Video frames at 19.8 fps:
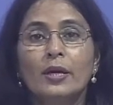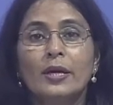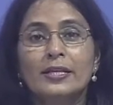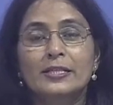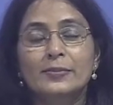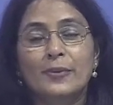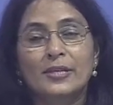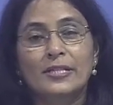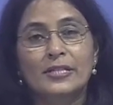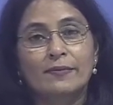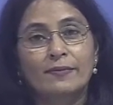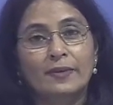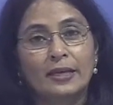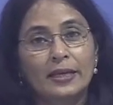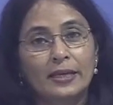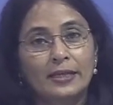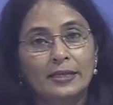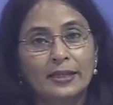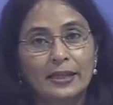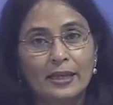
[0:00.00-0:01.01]

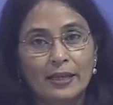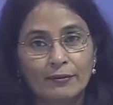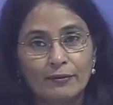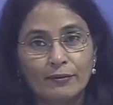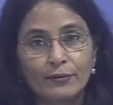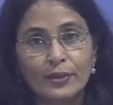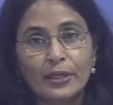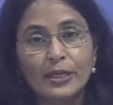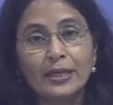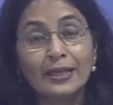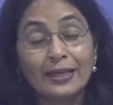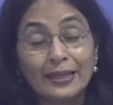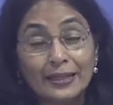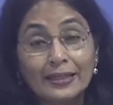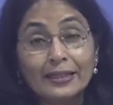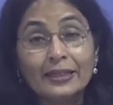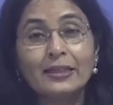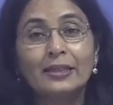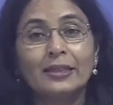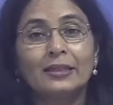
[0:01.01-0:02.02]
specifically every
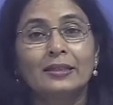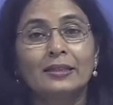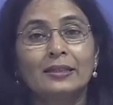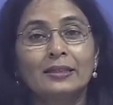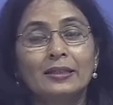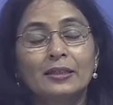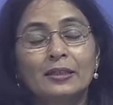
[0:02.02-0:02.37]
Indian.